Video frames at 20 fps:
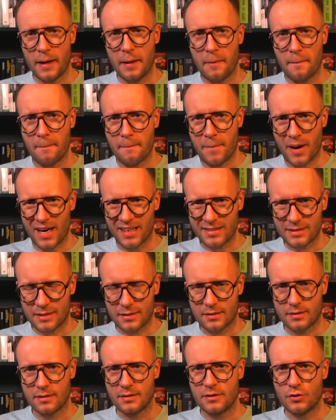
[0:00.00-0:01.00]
but
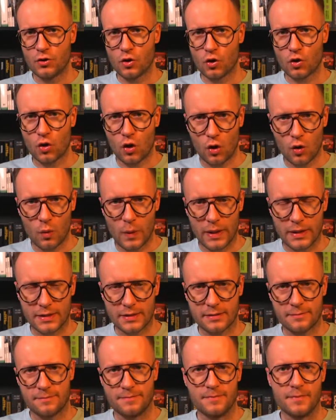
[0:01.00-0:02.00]
not always.